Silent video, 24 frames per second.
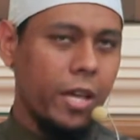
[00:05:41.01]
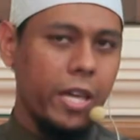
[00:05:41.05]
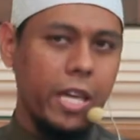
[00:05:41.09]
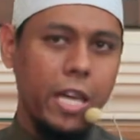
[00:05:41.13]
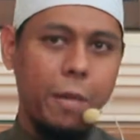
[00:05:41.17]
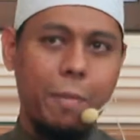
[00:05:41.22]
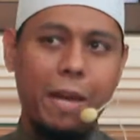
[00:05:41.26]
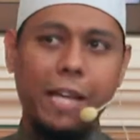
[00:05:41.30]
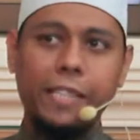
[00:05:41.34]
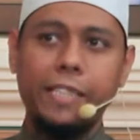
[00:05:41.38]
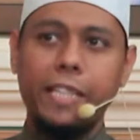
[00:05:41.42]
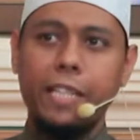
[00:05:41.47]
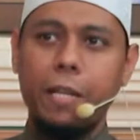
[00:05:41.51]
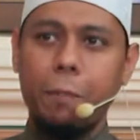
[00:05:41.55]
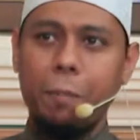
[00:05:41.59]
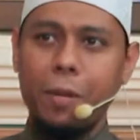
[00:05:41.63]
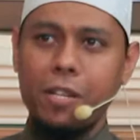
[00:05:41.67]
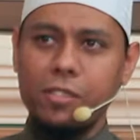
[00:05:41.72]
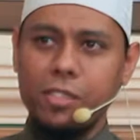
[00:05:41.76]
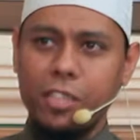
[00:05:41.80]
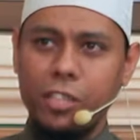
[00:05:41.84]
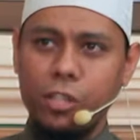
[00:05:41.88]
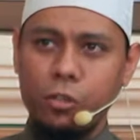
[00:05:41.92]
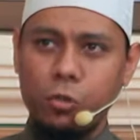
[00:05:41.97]
Imagine a
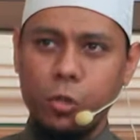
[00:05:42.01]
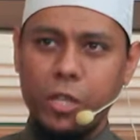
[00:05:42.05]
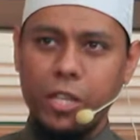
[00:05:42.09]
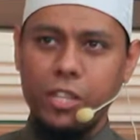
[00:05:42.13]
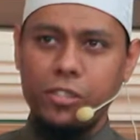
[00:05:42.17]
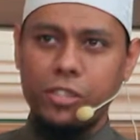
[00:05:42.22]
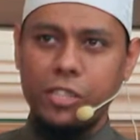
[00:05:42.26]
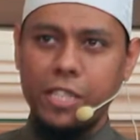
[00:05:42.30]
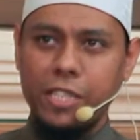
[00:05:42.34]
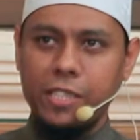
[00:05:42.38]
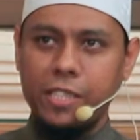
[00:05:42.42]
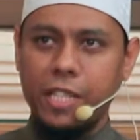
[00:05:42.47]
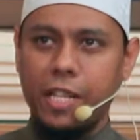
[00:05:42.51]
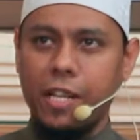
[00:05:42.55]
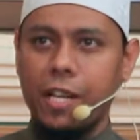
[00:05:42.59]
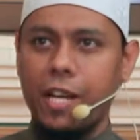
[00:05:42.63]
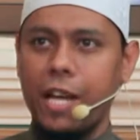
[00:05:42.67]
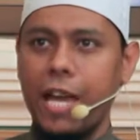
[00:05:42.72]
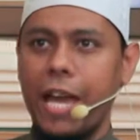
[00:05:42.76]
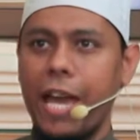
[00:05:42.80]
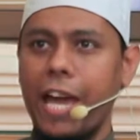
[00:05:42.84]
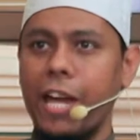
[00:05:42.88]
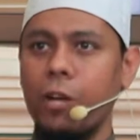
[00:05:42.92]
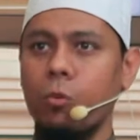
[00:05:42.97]
person is doing
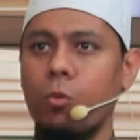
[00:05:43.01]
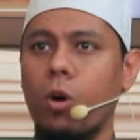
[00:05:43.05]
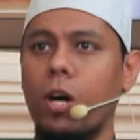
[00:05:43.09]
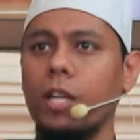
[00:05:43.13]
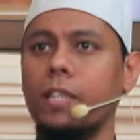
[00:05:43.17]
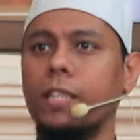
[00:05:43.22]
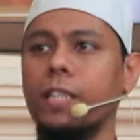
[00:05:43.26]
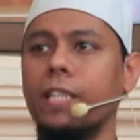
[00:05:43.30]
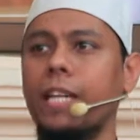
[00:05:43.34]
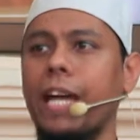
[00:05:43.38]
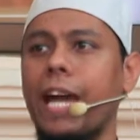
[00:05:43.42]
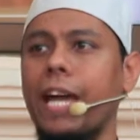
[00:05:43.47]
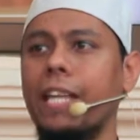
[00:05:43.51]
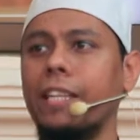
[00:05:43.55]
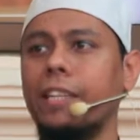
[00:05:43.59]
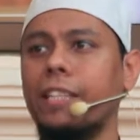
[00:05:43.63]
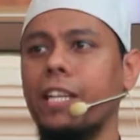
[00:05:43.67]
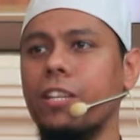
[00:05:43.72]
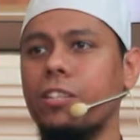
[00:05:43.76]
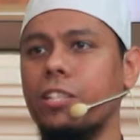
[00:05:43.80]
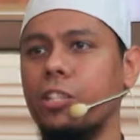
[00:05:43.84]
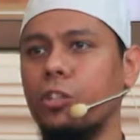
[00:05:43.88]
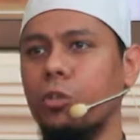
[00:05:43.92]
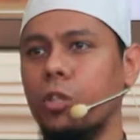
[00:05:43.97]
istinja and water
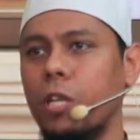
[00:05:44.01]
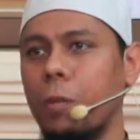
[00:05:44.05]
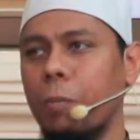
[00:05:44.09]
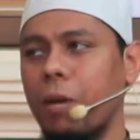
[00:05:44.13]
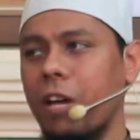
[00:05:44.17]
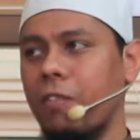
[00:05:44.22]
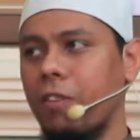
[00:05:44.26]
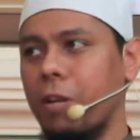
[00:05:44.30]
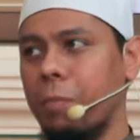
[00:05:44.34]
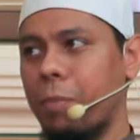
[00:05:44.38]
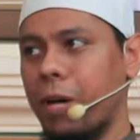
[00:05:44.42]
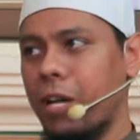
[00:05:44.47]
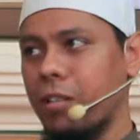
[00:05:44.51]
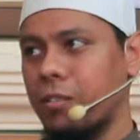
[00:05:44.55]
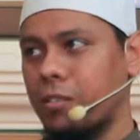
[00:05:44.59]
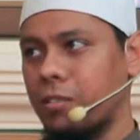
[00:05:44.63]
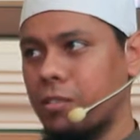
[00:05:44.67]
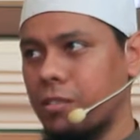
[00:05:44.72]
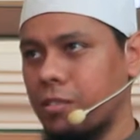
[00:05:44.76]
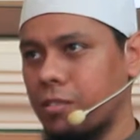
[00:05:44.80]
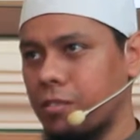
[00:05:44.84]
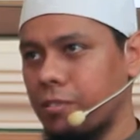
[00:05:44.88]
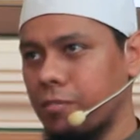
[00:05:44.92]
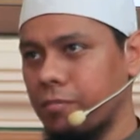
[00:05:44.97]
enters into the private
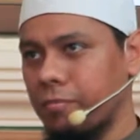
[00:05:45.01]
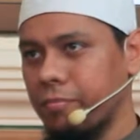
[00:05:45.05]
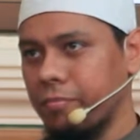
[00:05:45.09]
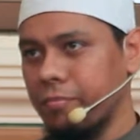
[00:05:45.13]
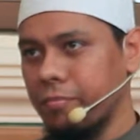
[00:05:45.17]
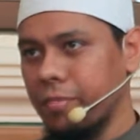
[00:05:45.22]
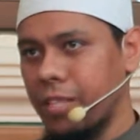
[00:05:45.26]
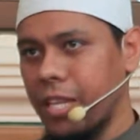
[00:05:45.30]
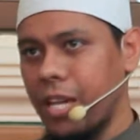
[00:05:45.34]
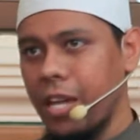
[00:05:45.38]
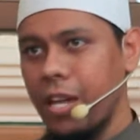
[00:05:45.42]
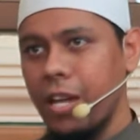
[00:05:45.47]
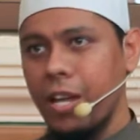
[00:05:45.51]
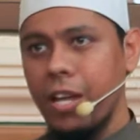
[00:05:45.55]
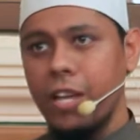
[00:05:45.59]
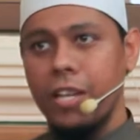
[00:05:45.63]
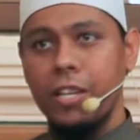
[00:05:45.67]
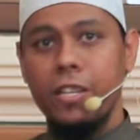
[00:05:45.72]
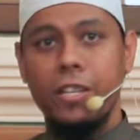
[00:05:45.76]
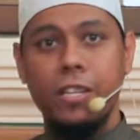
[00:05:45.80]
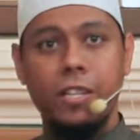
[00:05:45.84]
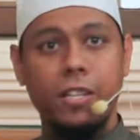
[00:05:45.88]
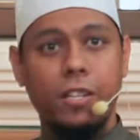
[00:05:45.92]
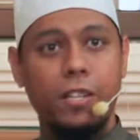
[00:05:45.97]
parts.
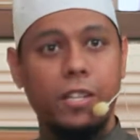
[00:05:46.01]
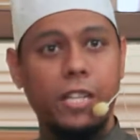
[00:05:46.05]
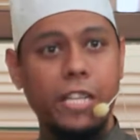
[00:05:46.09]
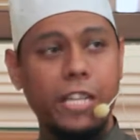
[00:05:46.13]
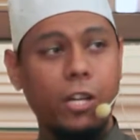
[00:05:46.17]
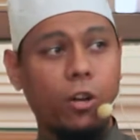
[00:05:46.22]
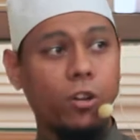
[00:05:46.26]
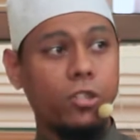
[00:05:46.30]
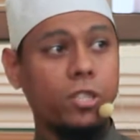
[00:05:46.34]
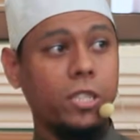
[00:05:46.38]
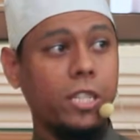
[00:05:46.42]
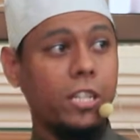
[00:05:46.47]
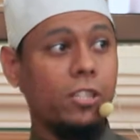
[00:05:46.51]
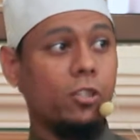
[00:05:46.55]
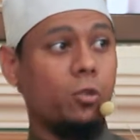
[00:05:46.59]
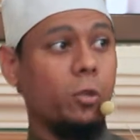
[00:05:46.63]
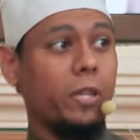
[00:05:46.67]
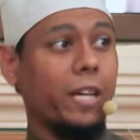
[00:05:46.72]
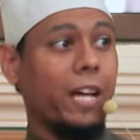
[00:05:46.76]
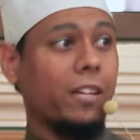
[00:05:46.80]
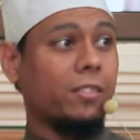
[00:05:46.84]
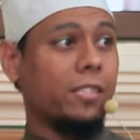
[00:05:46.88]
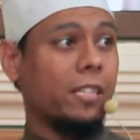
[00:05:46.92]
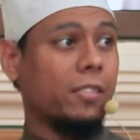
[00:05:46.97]
He, he or she is
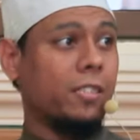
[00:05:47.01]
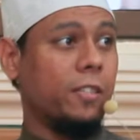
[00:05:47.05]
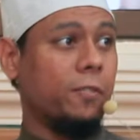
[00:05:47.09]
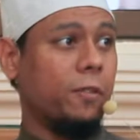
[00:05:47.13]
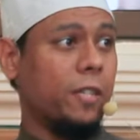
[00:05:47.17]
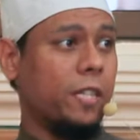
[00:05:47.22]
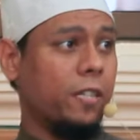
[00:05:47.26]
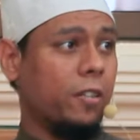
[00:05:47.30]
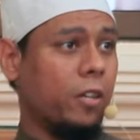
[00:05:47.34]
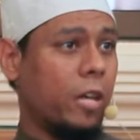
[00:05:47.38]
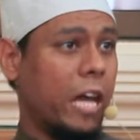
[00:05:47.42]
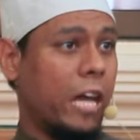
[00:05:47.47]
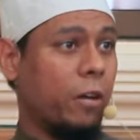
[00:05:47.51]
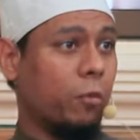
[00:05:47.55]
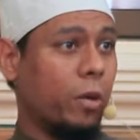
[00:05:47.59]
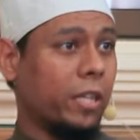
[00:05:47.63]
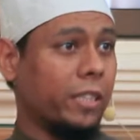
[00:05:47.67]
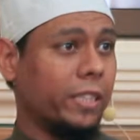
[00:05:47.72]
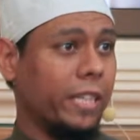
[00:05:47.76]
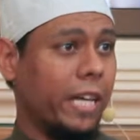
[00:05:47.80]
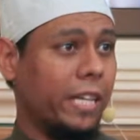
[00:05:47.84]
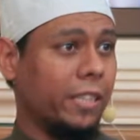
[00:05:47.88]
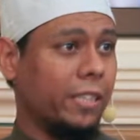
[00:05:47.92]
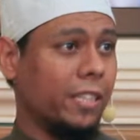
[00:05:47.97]
doing excessively and
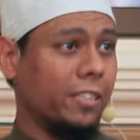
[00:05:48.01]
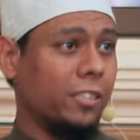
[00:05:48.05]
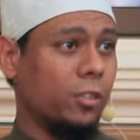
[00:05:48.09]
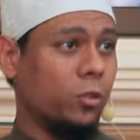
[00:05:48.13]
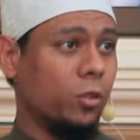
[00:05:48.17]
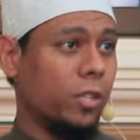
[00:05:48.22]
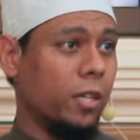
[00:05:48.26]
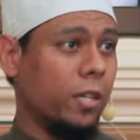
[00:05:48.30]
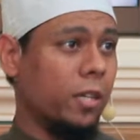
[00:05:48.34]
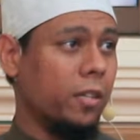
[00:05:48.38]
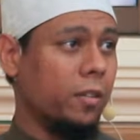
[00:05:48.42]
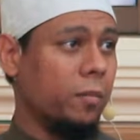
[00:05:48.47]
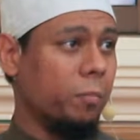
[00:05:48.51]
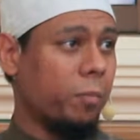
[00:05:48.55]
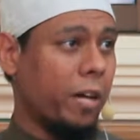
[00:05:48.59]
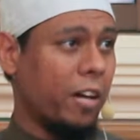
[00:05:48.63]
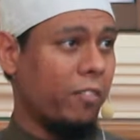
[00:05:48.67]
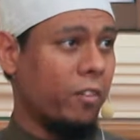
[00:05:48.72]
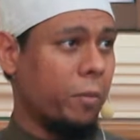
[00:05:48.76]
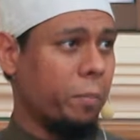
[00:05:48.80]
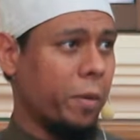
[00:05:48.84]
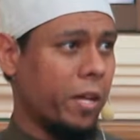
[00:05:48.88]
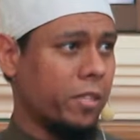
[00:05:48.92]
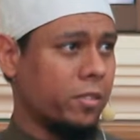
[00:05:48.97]
water enters into the
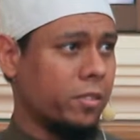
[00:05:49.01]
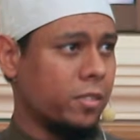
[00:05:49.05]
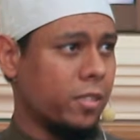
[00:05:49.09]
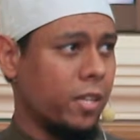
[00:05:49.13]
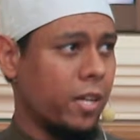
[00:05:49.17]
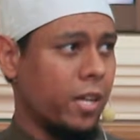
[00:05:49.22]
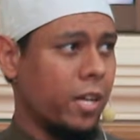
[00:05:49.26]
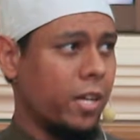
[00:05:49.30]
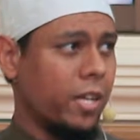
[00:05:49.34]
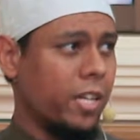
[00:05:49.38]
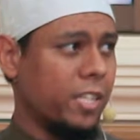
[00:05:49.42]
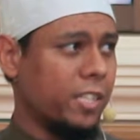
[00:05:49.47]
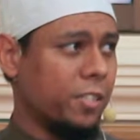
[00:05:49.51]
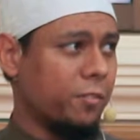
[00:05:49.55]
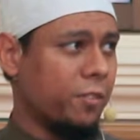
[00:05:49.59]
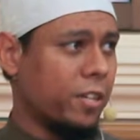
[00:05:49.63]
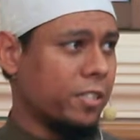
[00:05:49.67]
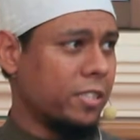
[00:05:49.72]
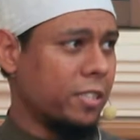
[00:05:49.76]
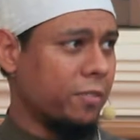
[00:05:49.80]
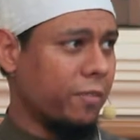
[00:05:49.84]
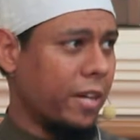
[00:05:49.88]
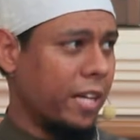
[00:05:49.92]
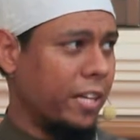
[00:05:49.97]
private parts. Is the
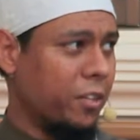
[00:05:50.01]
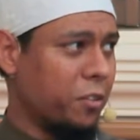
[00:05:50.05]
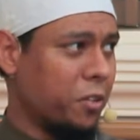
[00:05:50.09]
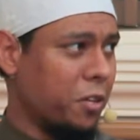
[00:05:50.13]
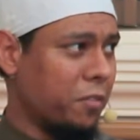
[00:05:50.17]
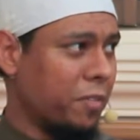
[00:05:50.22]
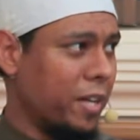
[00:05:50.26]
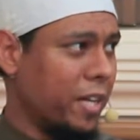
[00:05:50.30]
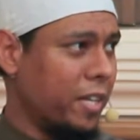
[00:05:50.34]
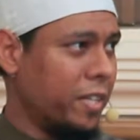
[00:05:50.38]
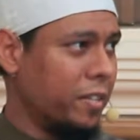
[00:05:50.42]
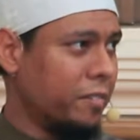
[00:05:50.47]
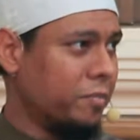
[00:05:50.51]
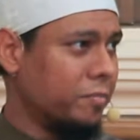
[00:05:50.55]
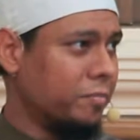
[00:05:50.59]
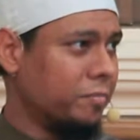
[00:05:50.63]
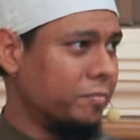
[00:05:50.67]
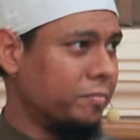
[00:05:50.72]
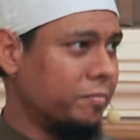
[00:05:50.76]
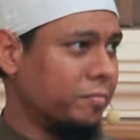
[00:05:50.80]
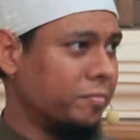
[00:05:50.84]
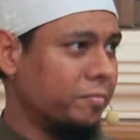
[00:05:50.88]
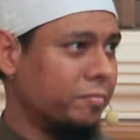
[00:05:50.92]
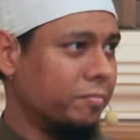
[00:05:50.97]
fasting valid or not valid?
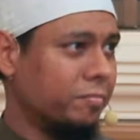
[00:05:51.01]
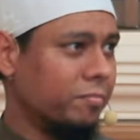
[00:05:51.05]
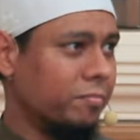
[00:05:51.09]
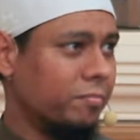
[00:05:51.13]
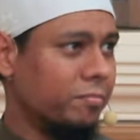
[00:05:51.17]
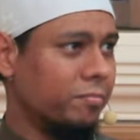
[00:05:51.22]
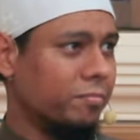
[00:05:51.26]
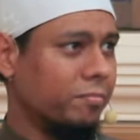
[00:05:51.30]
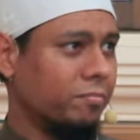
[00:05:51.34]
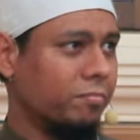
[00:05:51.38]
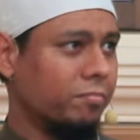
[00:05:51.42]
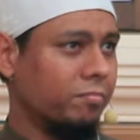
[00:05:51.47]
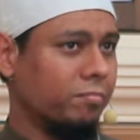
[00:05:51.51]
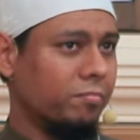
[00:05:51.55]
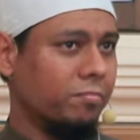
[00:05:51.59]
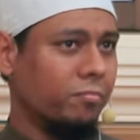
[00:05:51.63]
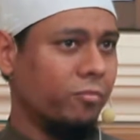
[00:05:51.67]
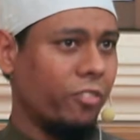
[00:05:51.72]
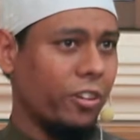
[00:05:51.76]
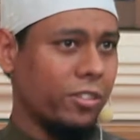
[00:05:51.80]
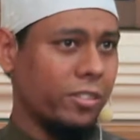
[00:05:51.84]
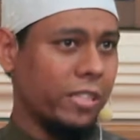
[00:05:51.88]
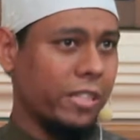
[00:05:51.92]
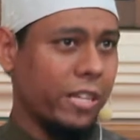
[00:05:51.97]

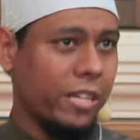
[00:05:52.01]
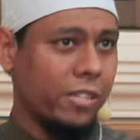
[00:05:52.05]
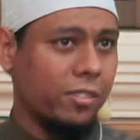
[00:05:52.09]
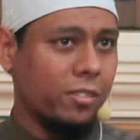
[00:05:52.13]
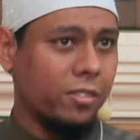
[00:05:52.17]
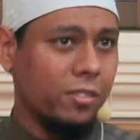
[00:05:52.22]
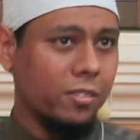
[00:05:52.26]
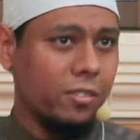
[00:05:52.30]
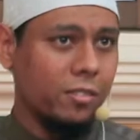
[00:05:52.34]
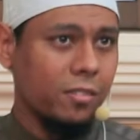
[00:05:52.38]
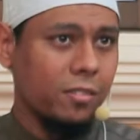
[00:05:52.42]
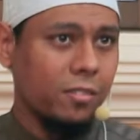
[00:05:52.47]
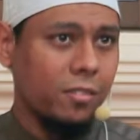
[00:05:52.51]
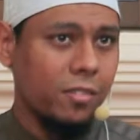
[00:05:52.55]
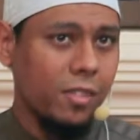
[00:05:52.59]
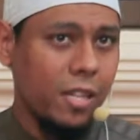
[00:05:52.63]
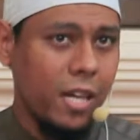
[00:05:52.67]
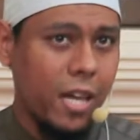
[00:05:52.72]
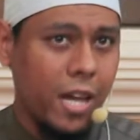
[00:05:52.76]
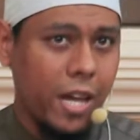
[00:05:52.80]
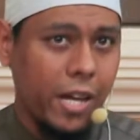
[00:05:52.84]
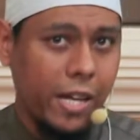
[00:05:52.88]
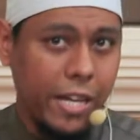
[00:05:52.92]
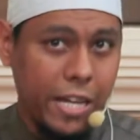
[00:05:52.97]
Fasting is
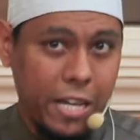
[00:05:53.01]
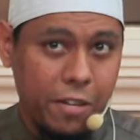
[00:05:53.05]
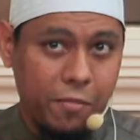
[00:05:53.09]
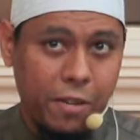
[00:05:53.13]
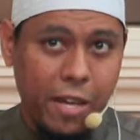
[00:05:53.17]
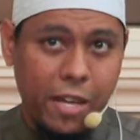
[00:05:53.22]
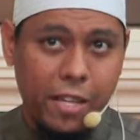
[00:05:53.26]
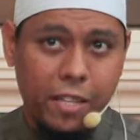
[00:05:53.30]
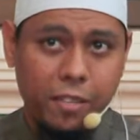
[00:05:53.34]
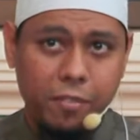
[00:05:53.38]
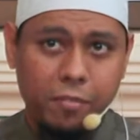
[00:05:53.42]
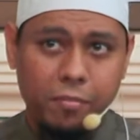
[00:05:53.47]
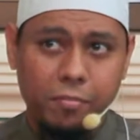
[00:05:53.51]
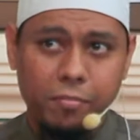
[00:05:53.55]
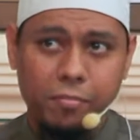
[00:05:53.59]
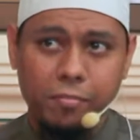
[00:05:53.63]
invalid.